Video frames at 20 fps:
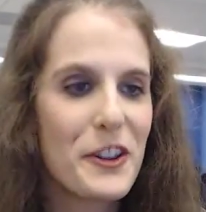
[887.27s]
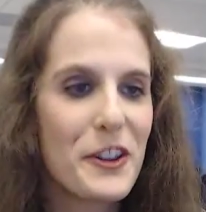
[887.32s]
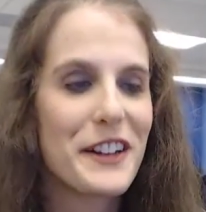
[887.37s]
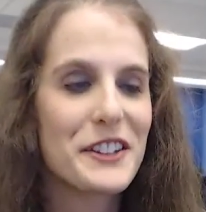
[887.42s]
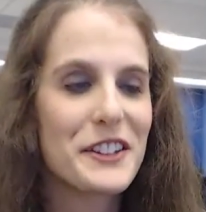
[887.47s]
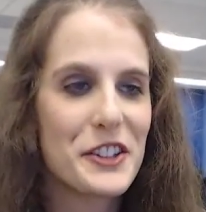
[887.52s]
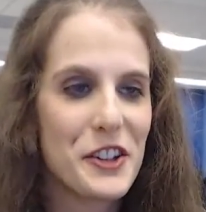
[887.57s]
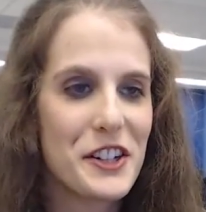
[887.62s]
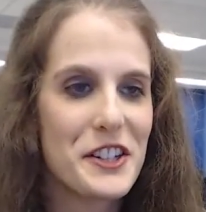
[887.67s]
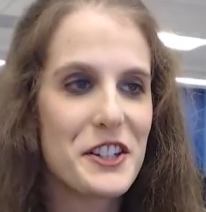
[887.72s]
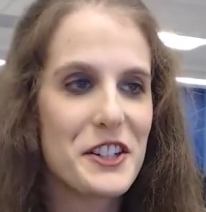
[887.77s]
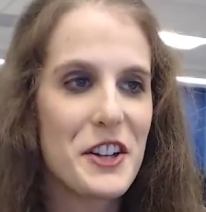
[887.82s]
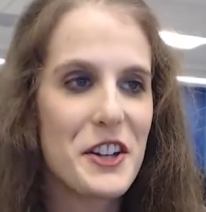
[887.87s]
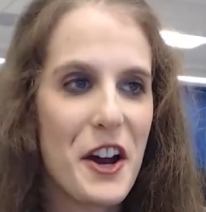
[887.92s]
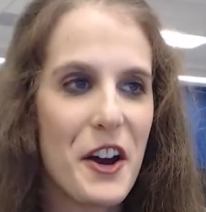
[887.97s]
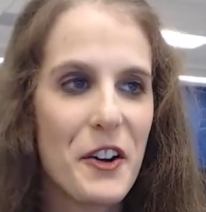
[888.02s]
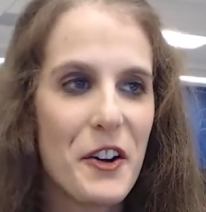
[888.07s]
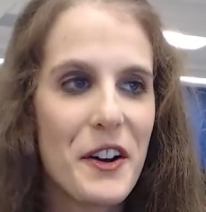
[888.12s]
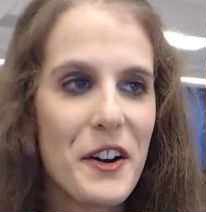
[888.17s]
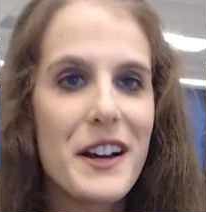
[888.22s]
That's great to
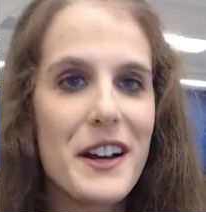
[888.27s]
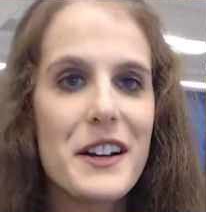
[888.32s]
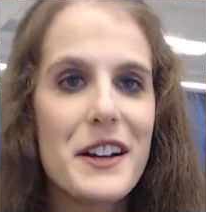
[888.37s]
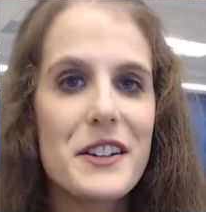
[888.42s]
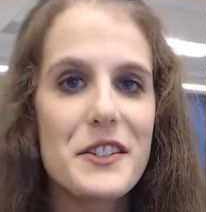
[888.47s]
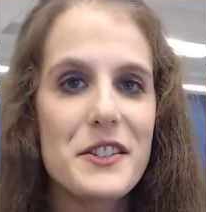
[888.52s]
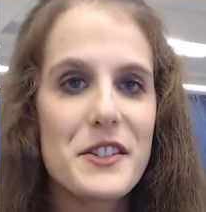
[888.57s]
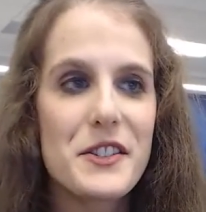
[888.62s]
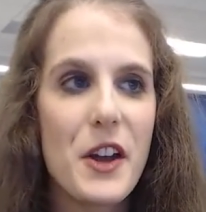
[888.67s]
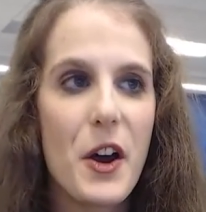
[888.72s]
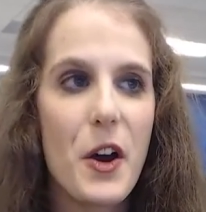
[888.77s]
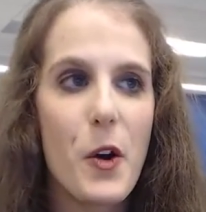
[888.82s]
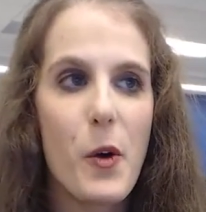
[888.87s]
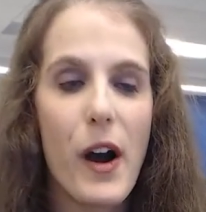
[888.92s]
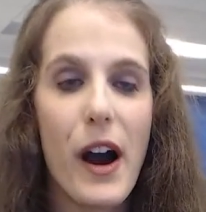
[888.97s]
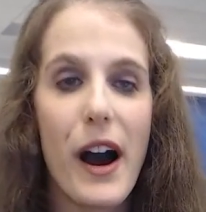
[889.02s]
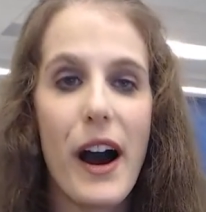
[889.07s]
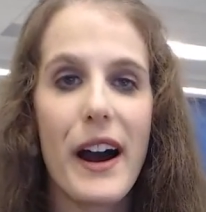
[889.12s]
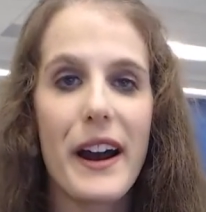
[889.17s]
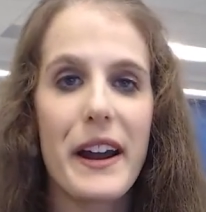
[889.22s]
know. So
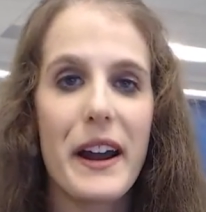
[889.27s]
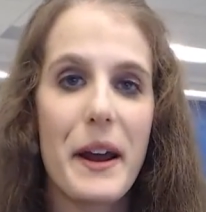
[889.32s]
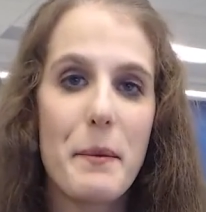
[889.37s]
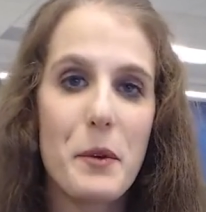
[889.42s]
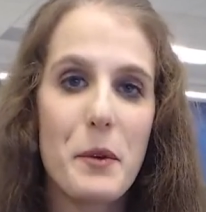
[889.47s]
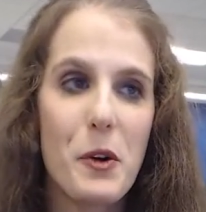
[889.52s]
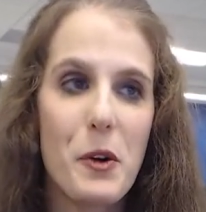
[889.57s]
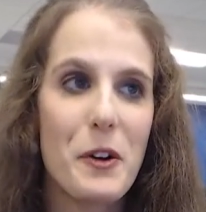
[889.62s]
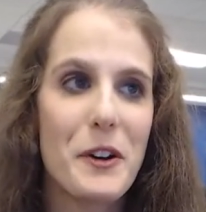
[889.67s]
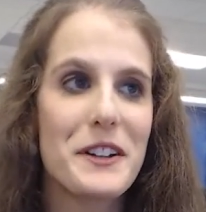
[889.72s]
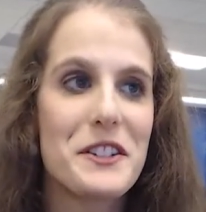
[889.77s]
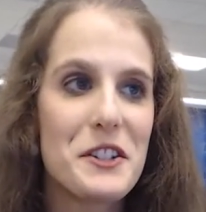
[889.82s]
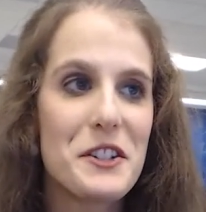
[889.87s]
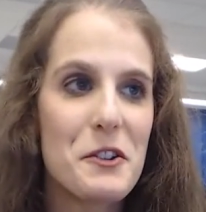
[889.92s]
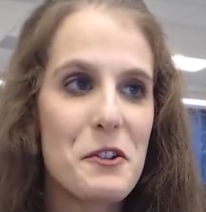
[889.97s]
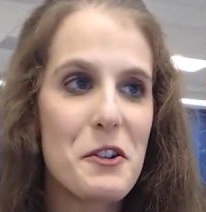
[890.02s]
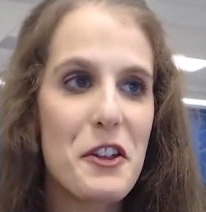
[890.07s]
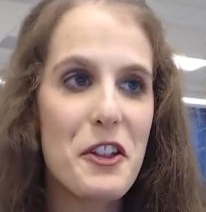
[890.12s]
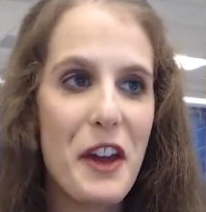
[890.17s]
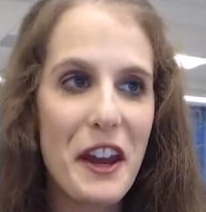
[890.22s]
I am going
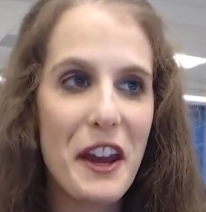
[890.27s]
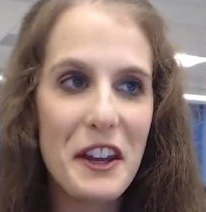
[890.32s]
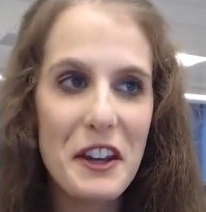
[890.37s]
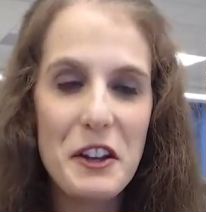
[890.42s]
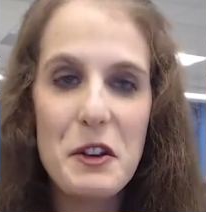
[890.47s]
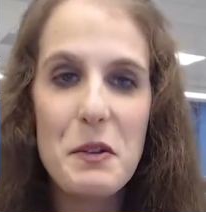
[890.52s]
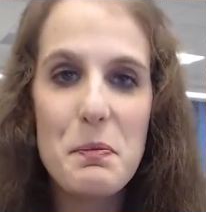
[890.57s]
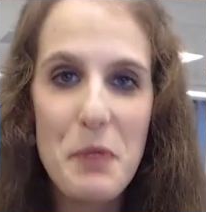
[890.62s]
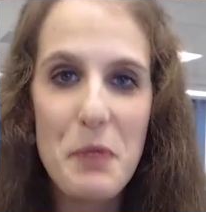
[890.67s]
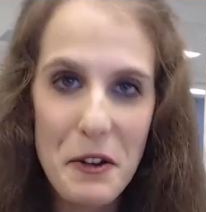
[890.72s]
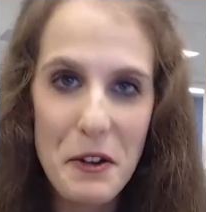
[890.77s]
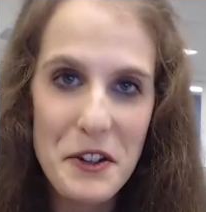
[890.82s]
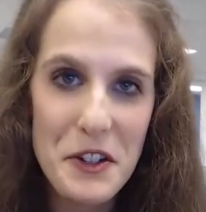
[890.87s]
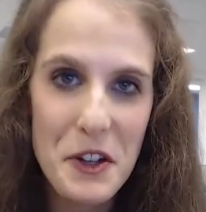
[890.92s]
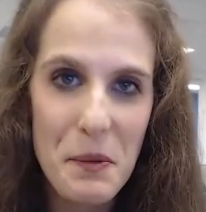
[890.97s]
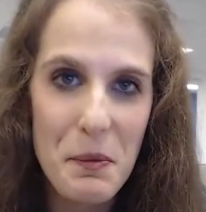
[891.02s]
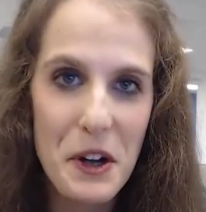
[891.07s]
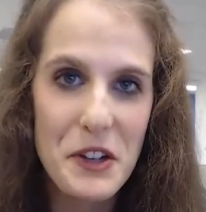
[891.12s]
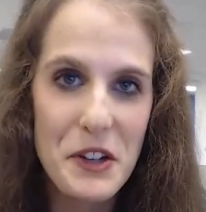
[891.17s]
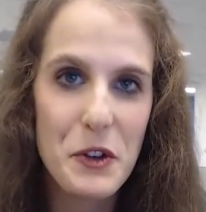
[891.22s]
to thank you both
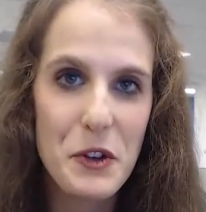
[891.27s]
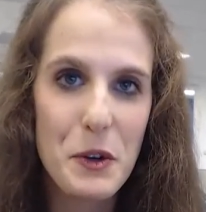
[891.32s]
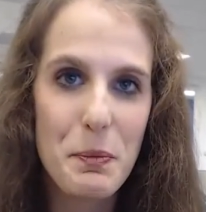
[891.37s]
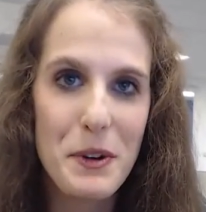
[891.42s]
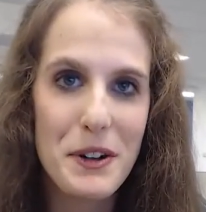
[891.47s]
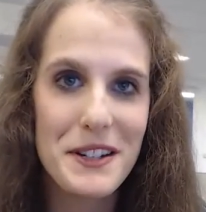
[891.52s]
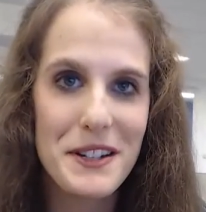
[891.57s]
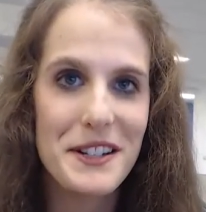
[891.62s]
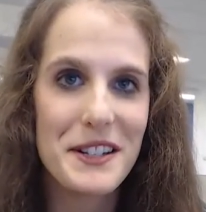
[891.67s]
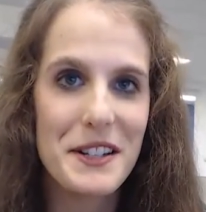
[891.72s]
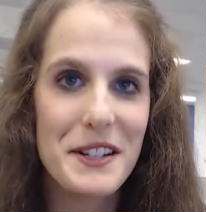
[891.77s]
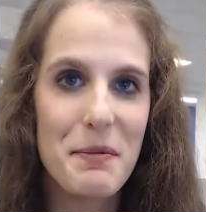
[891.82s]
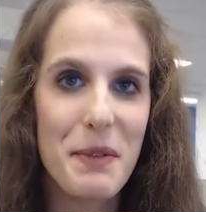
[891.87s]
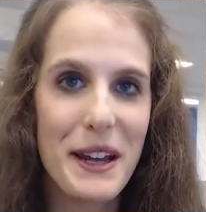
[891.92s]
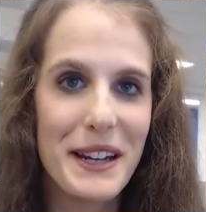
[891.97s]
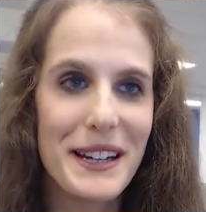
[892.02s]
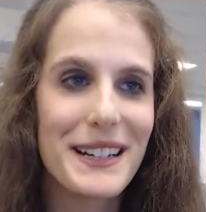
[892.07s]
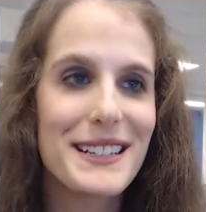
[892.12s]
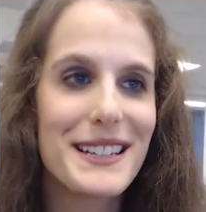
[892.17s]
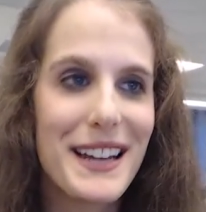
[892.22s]
so much for
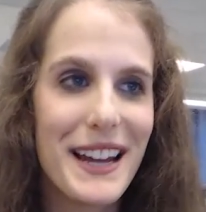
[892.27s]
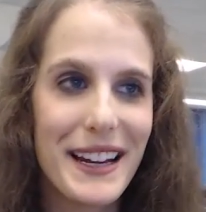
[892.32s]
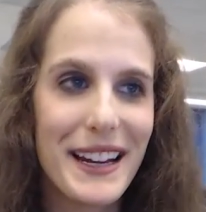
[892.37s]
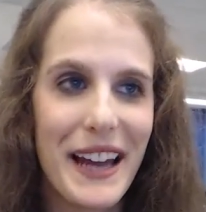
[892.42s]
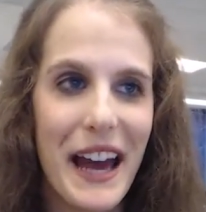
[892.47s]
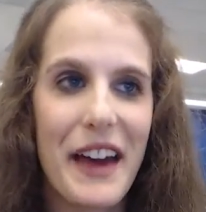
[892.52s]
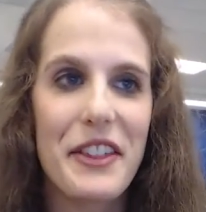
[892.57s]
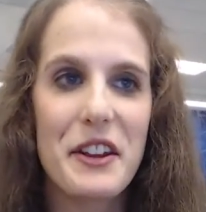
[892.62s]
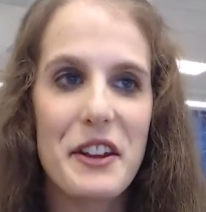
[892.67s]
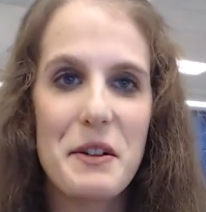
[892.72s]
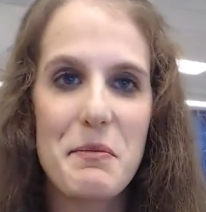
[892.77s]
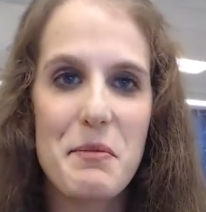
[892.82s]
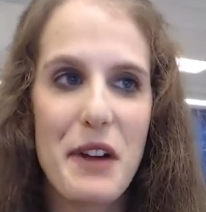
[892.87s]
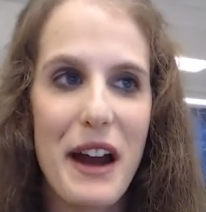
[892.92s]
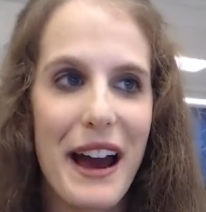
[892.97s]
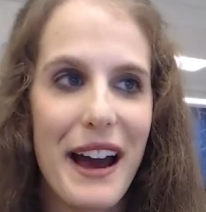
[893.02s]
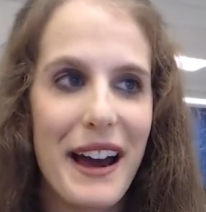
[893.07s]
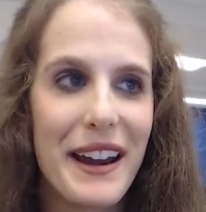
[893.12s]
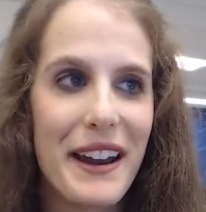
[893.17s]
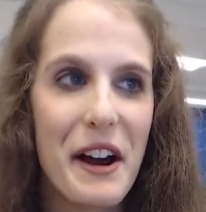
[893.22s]
participating today, Kathy and
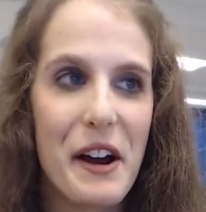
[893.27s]
Brad.